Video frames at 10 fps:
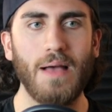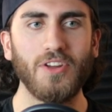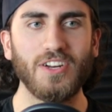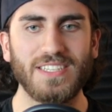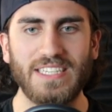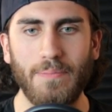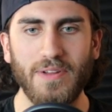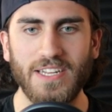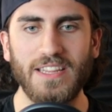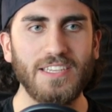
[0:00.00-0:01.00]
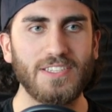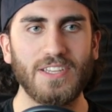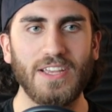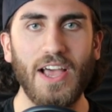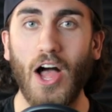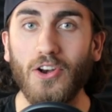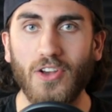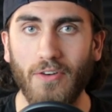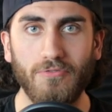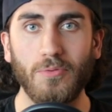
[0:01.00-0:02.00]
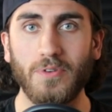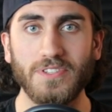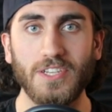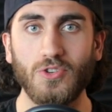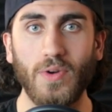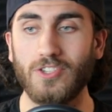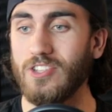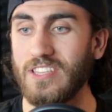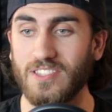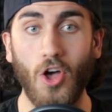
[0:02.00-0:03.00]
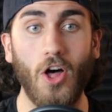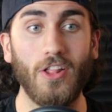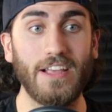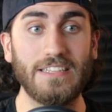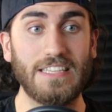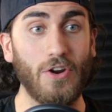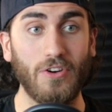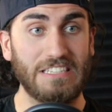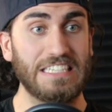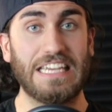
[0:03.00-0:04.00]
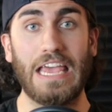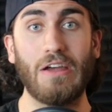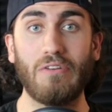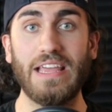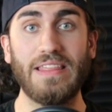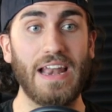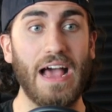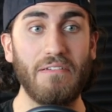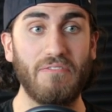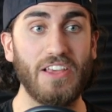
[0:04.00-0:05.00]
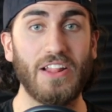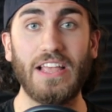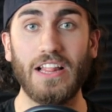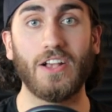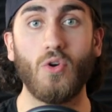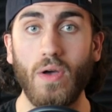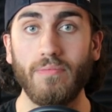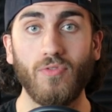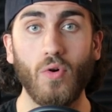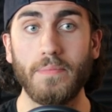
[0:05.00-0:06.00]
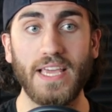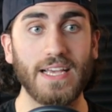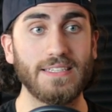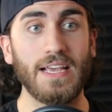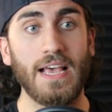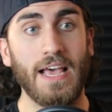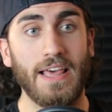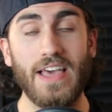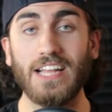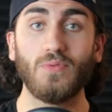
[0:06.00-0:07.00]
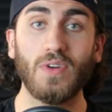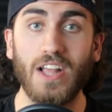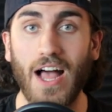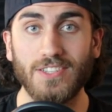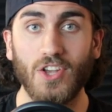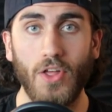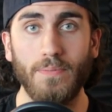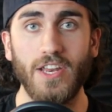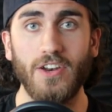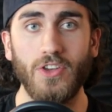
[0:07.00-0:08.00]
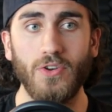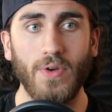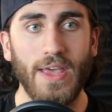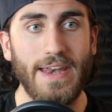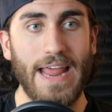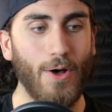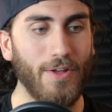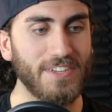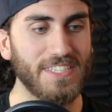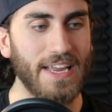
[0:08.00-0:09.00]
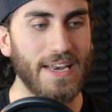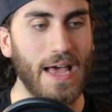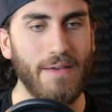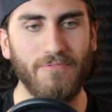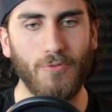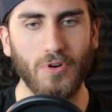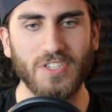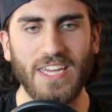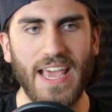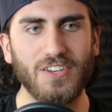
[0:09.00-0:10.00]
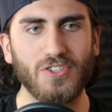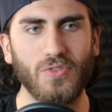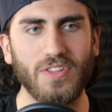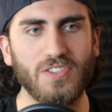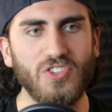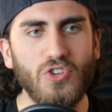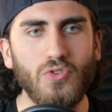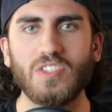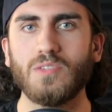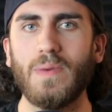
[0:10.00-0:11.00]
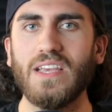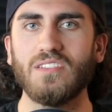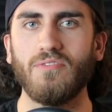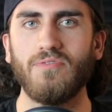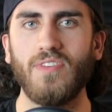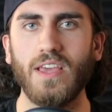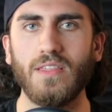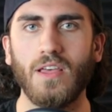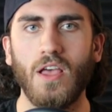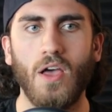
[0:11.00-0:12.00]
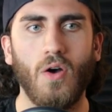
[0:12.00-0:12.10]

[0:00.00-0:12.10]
I'm going to step into these uncomfortable situations, these callings that are scary, that I feel ill-equipped for, because that's what God's called me to do. Now all of a sudden I'm forced to enter this new space of faith